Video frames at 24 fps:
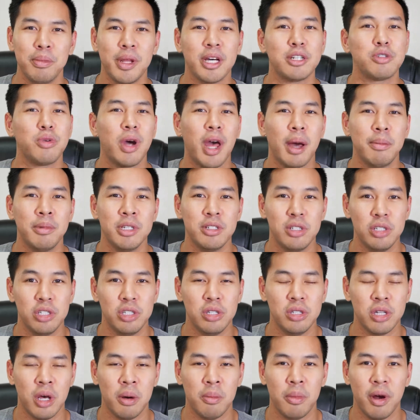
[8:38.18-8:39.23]
That's what happened to
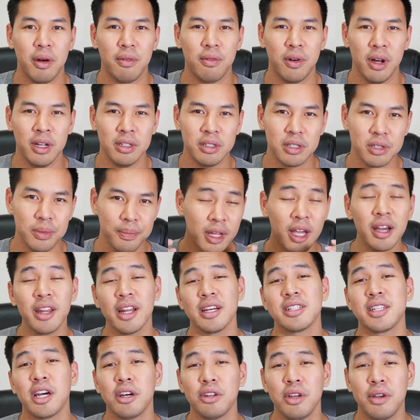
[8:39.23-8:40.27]
some of my friends, and
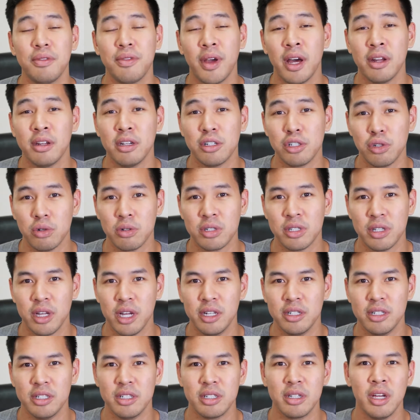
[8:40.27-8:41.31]
that's how they found their sourcing
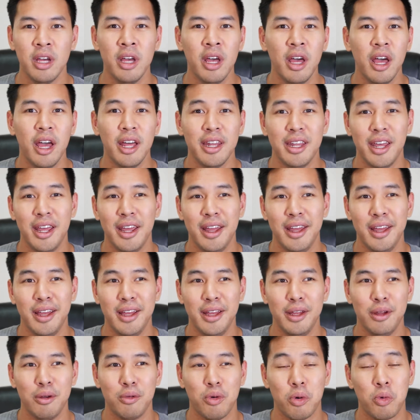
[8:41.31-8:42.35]
agents.
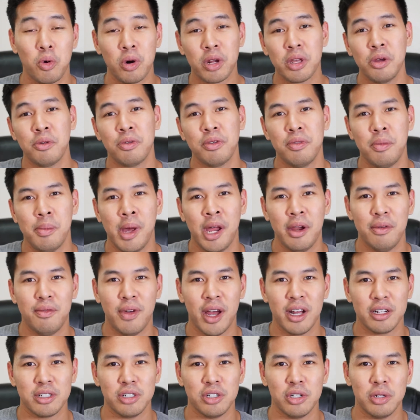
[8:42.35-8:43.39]
They were working with a
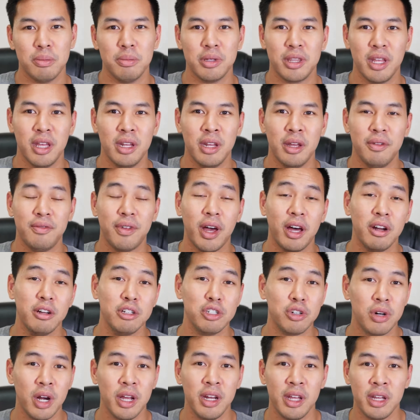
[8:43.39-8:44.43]
manufacturer, but then they found a
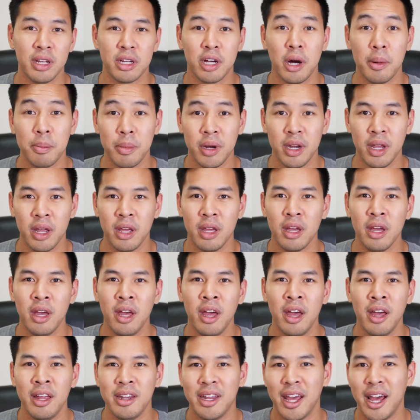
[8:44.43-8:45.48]
trading company
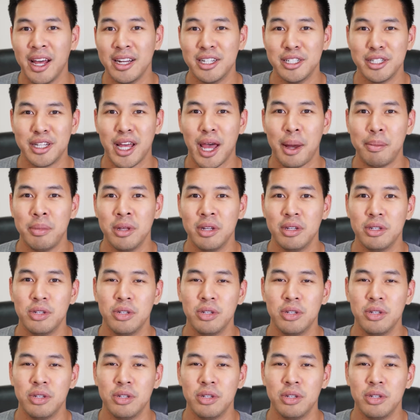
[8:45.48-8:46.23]
that just happened